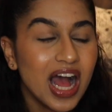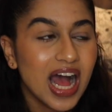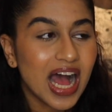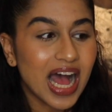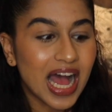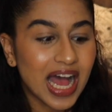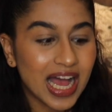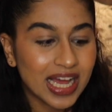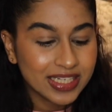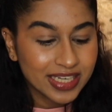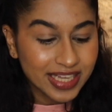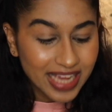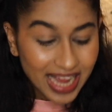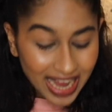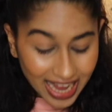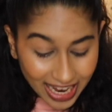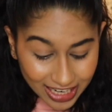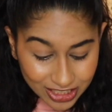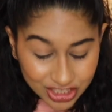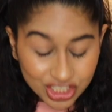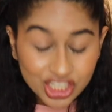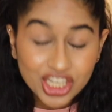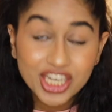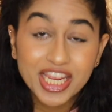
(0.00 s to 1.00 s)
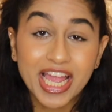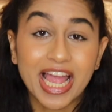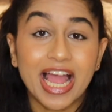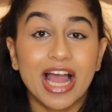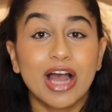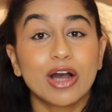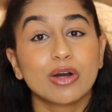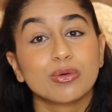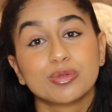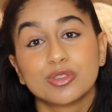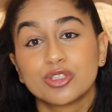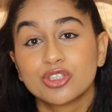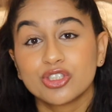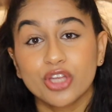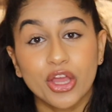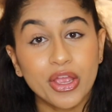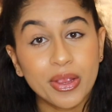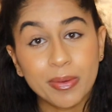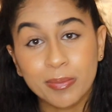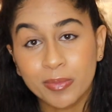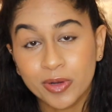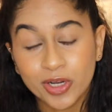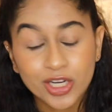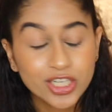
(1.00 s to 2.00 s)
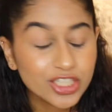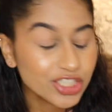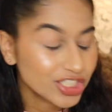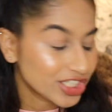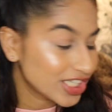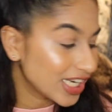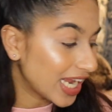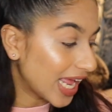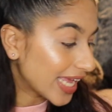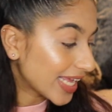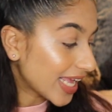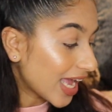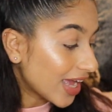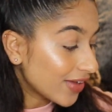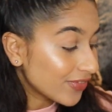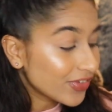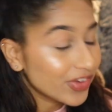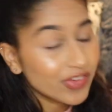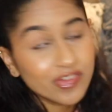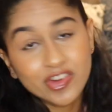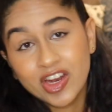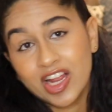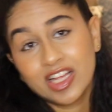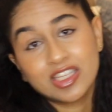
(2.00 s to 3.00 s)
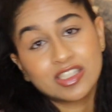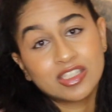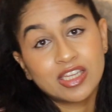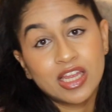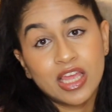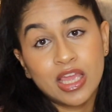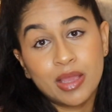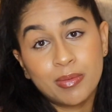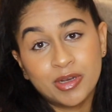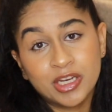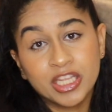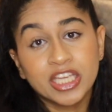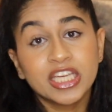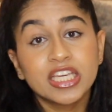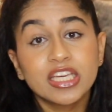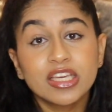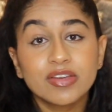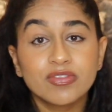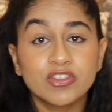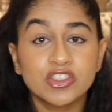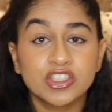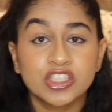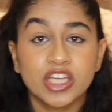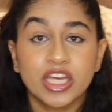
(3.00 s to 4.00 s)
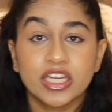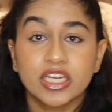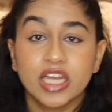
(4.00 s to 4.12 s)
And it actually helps so much. Like, I've even asked him and he even said